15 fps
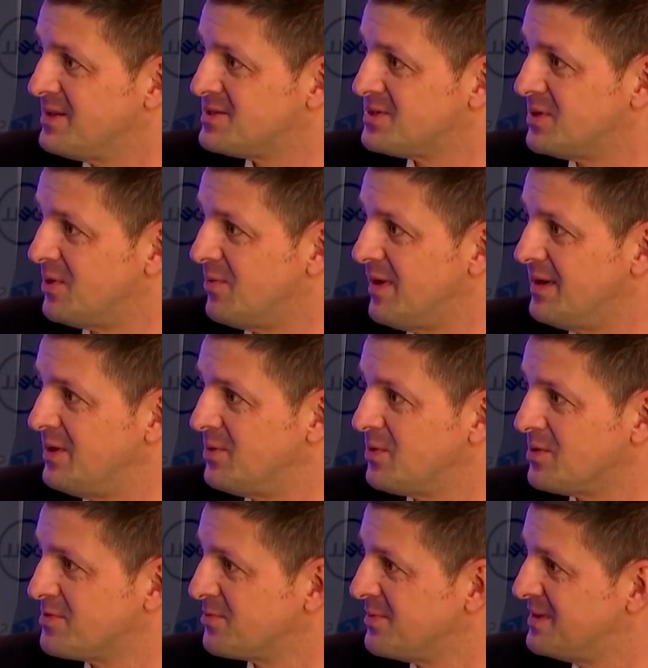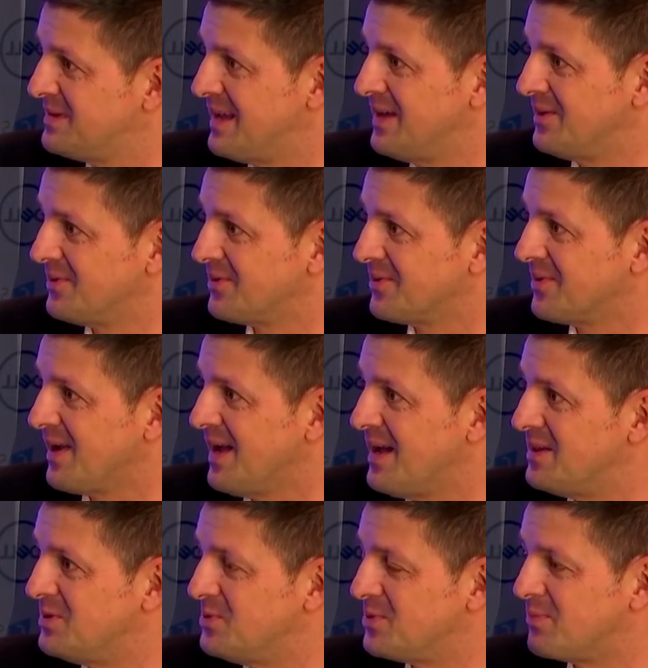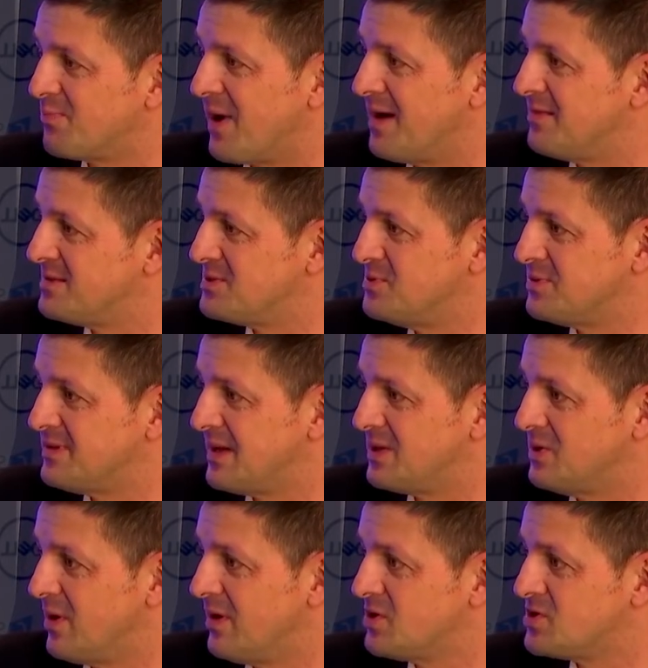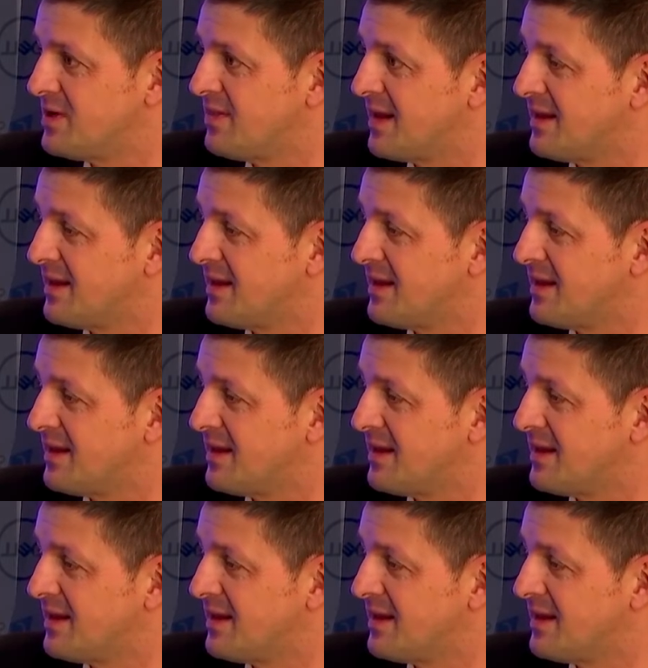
So when you go through a dealer and you buy this new technology,